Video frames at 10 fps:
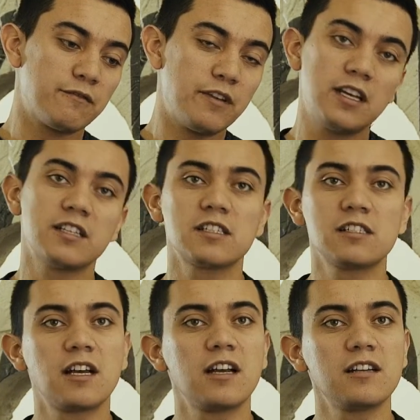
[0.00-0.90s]
feelings
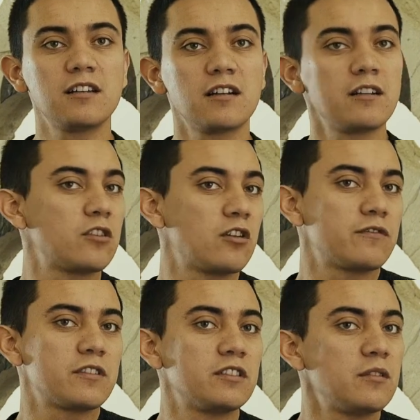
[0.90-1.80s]
inside, a sort of
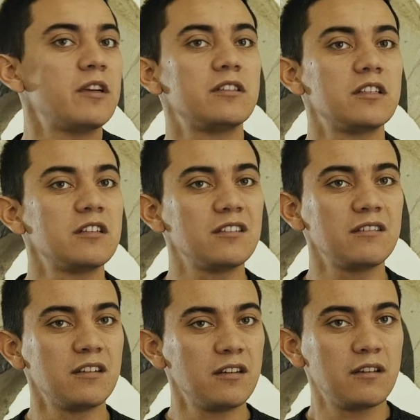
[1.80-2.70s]
sentimental
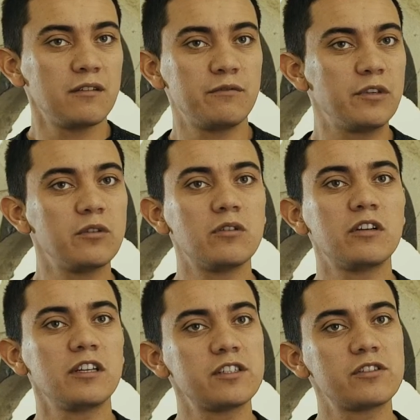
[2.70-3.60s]
view on
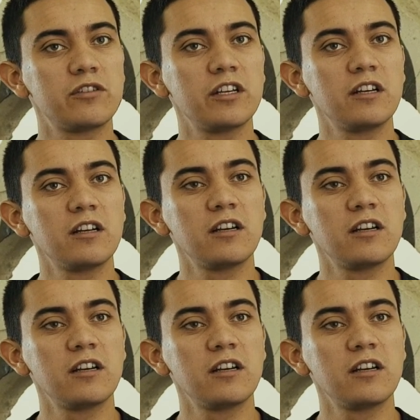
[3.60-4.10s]
history